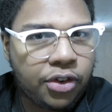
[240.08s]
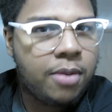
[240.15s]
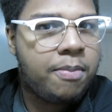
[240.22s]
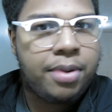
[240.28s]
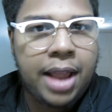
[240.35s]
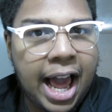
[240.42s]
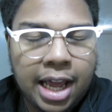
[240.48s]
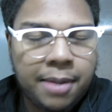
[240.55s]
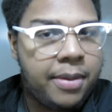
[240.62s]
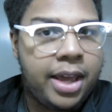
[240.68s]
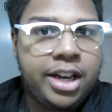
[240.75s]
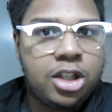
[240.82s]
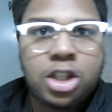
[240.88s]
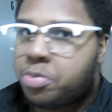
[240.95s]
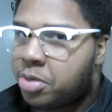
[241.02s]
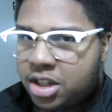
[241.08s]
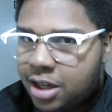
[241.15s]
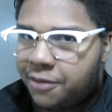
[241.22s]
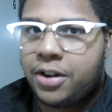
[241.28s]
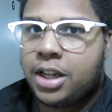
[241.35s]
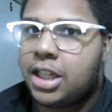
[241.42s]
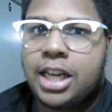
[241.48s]
from black men
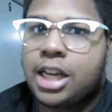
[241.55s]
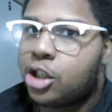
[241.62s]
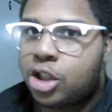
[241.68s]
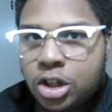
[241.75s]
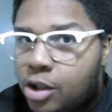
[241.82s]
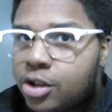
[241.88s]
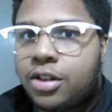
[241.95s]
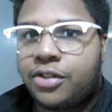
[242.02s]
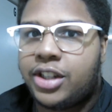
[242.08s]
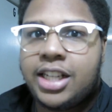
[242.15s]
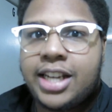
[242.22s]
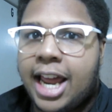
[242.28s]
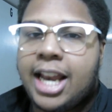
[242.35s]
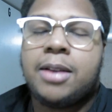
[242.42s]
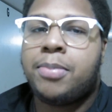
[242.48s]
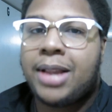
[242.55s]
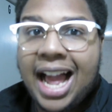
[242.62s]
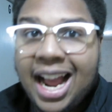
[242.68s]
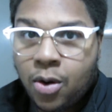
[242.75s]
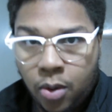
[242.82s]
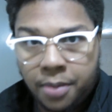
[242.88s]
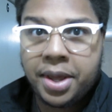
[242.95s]
specifically exclusively dating
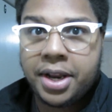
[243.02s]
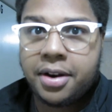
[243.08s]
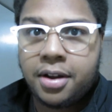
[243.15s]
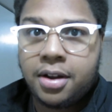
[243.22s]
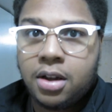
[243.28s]
black women?